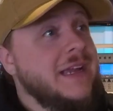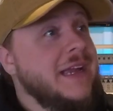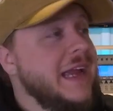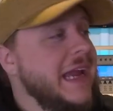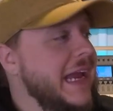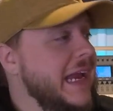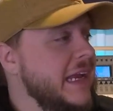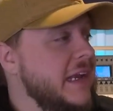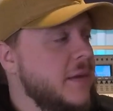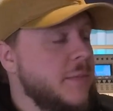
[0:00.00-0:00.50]

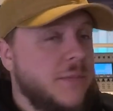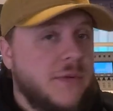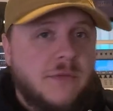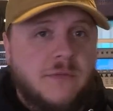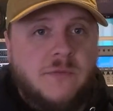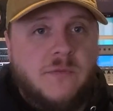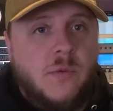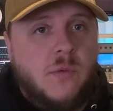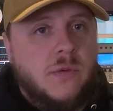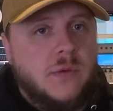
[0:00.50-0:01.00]
and it
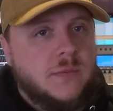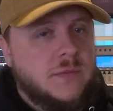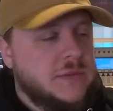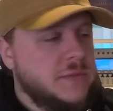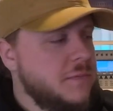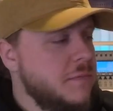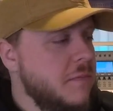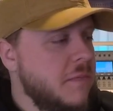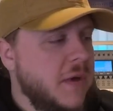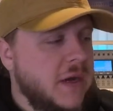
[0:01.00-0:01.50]
performs
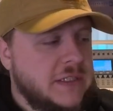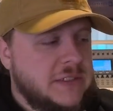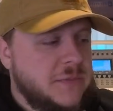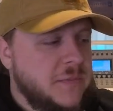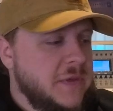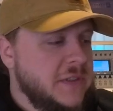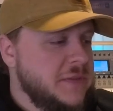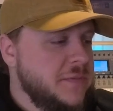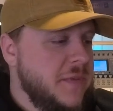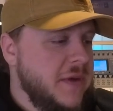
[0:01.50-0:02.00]
much,
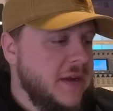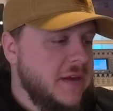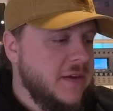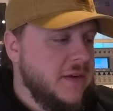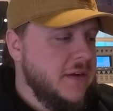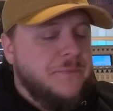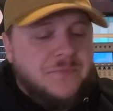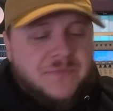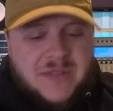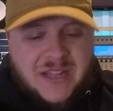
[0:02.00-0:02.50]
much better.
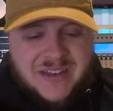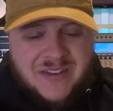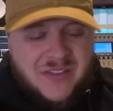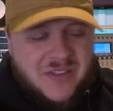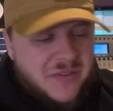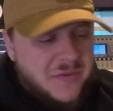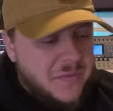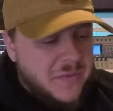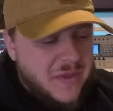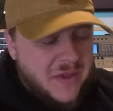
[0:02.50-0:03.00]

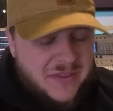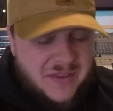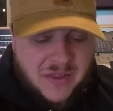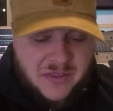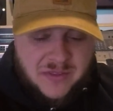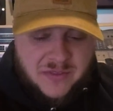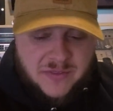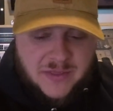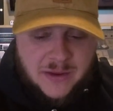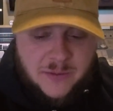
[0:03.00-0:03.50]

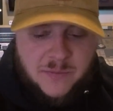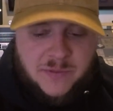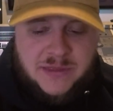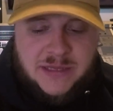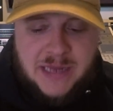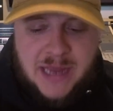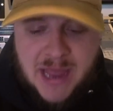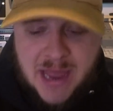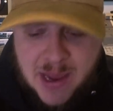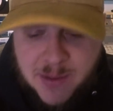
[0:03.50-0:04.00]
Another thing with
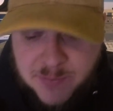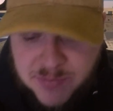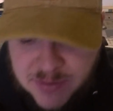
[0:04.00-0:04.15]
the app